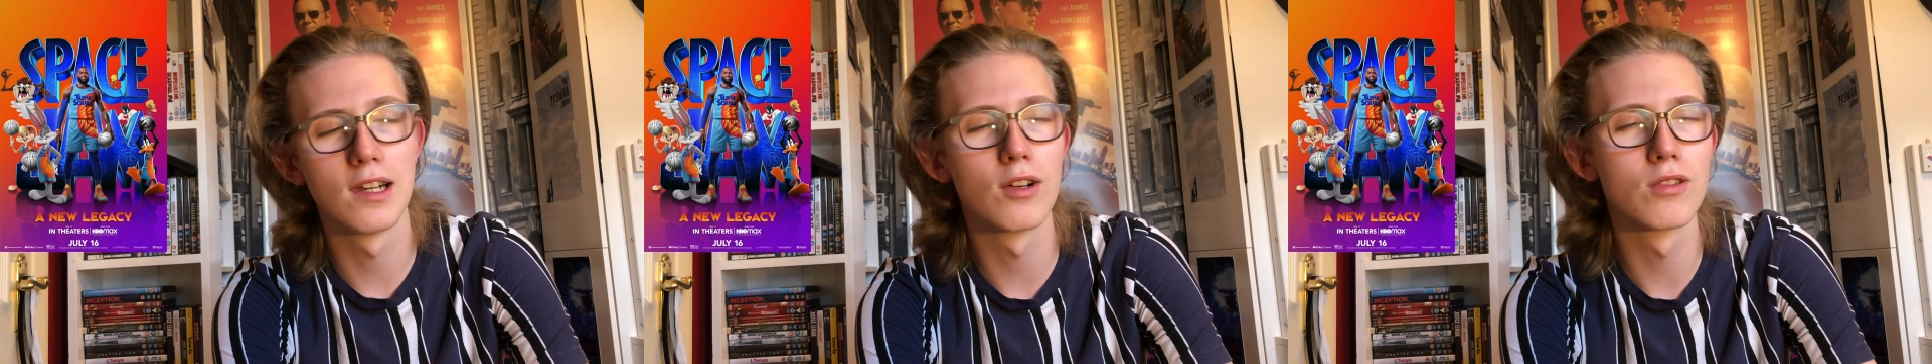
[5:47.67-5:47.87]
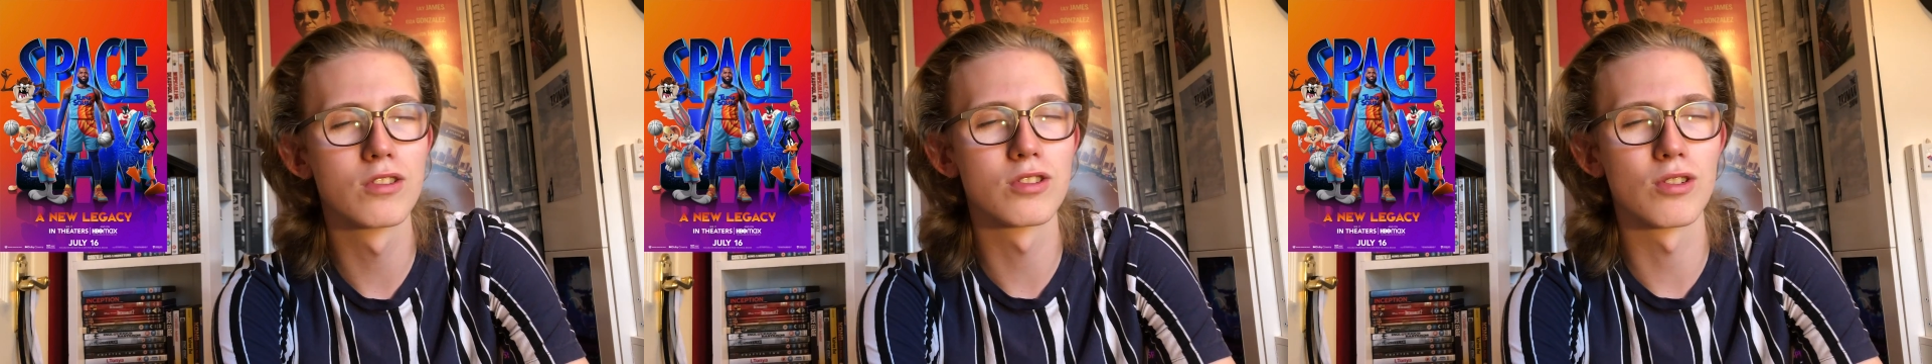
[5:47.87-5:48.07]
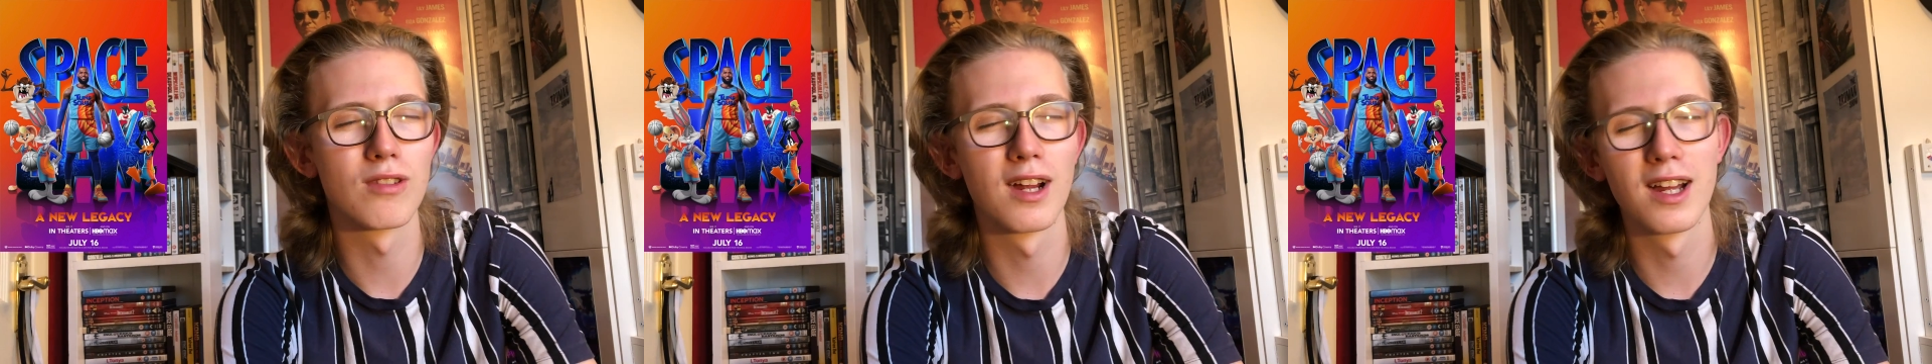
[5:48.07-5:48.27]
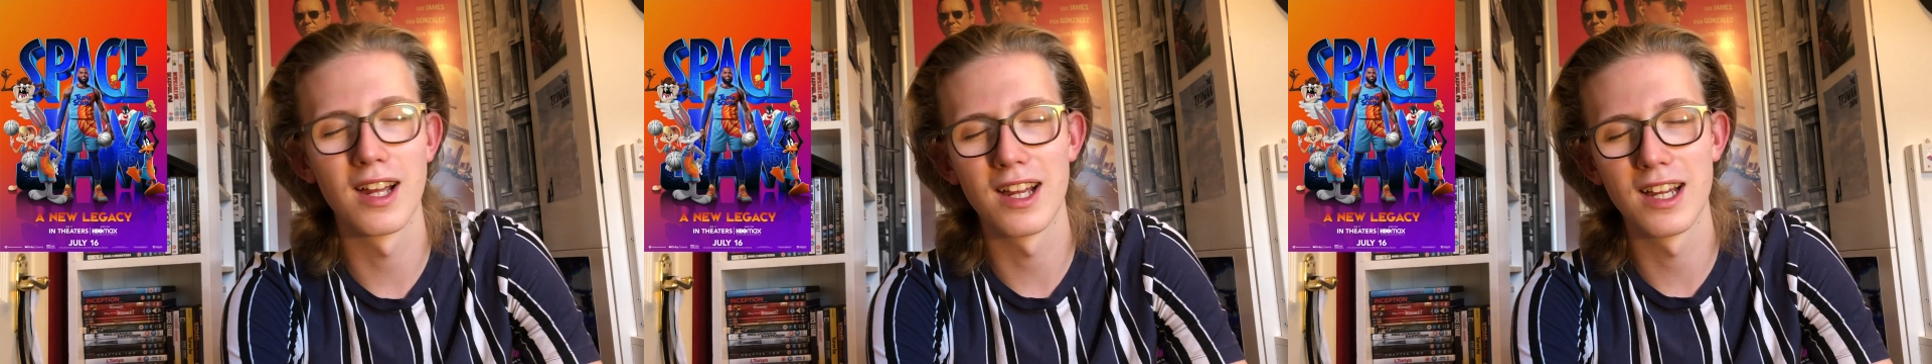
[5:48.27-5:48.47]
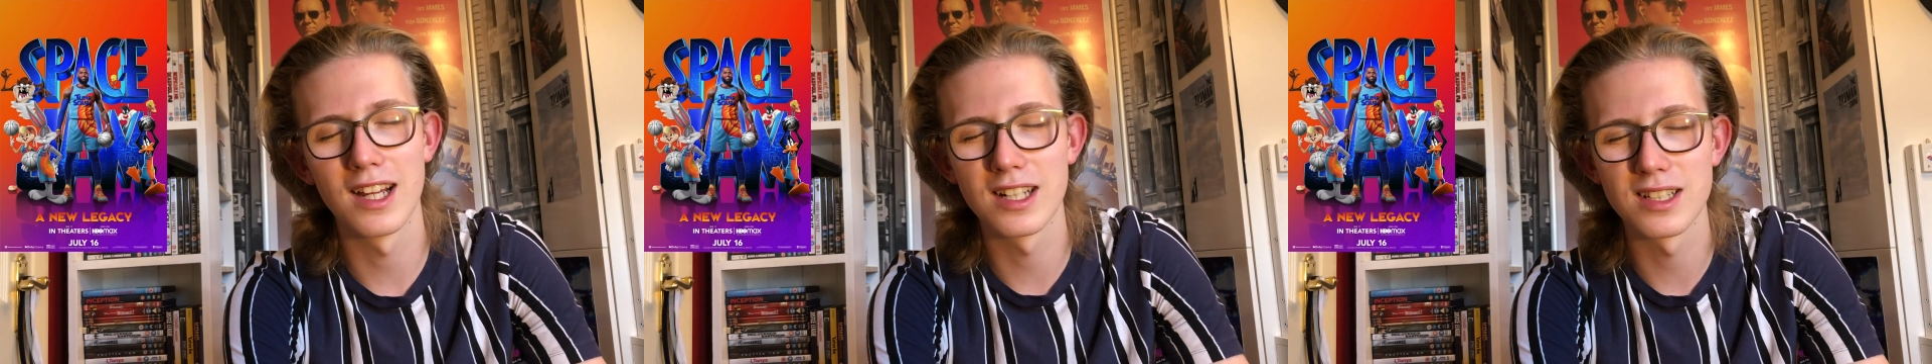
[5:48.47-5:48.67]
Long story,
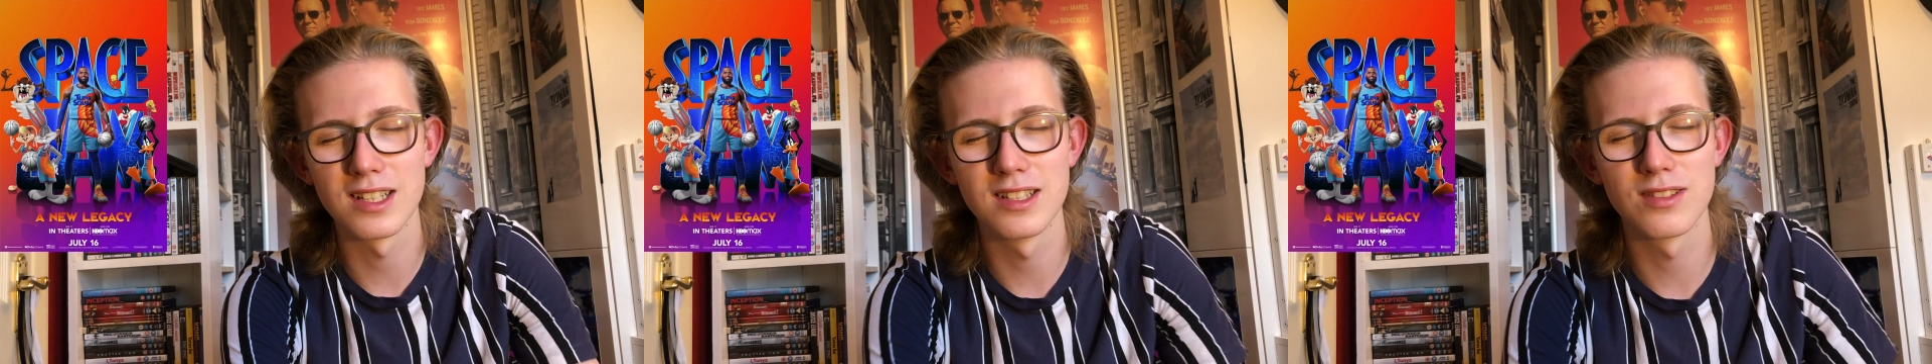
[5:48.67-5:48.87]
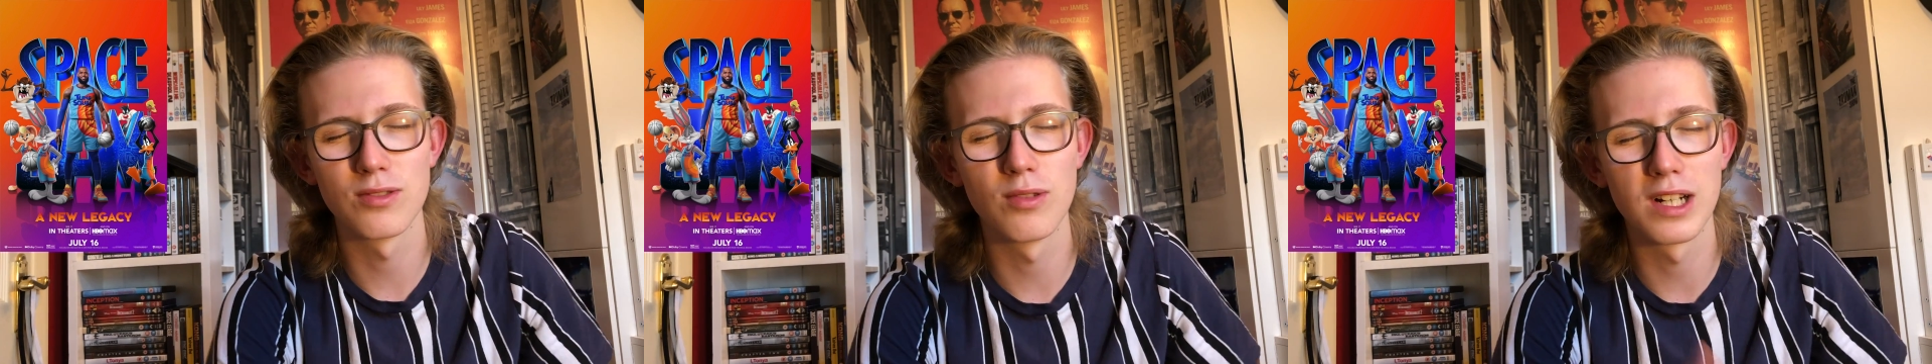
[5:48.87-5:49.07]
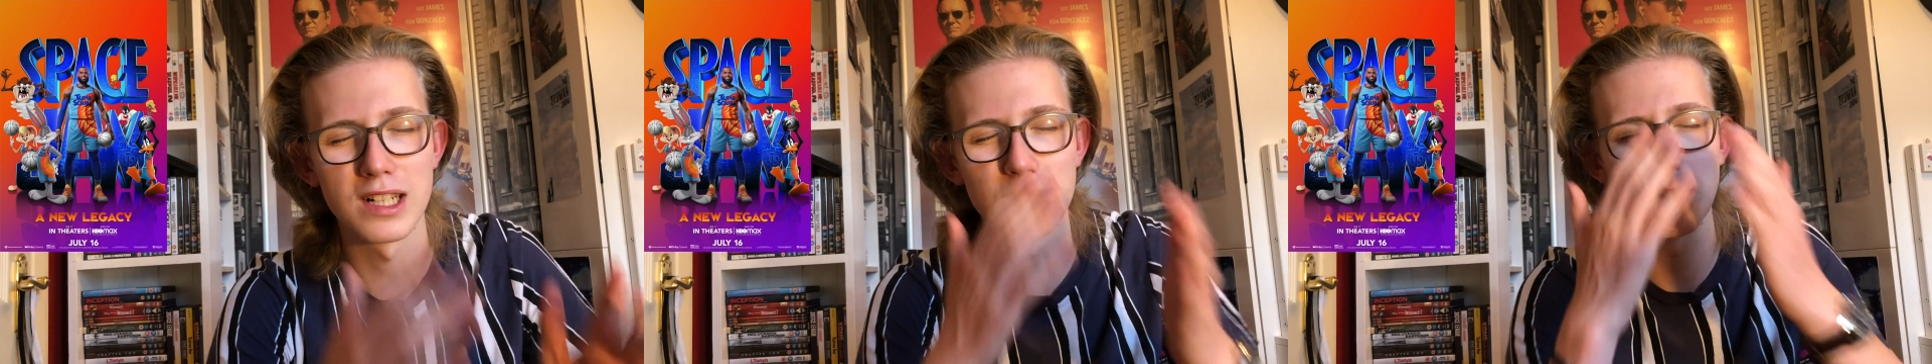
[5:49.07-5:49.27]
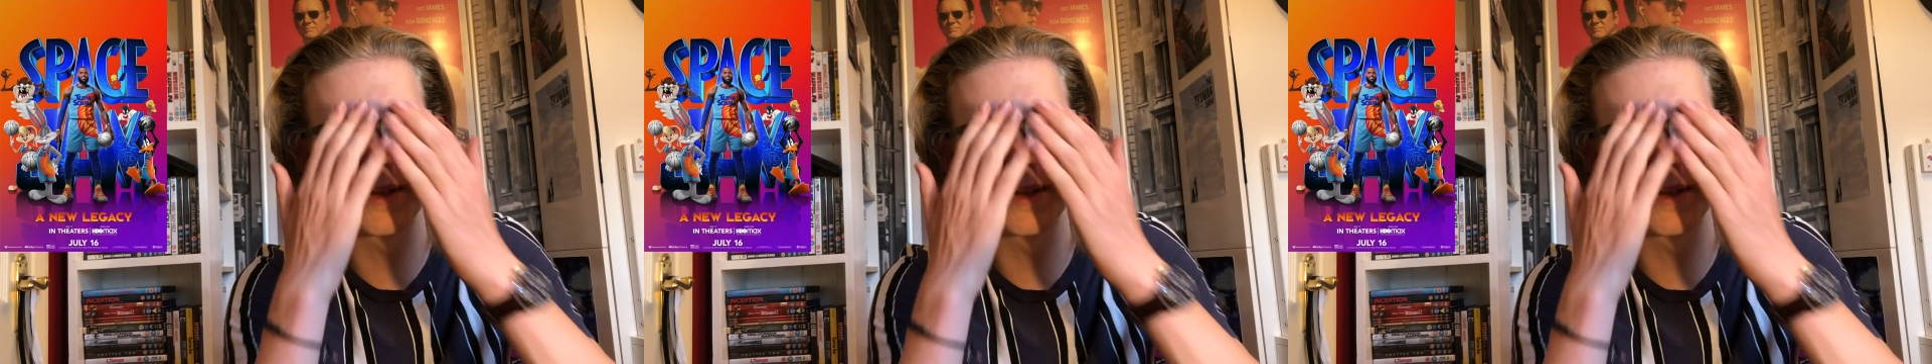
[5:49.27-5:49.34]
it's all explained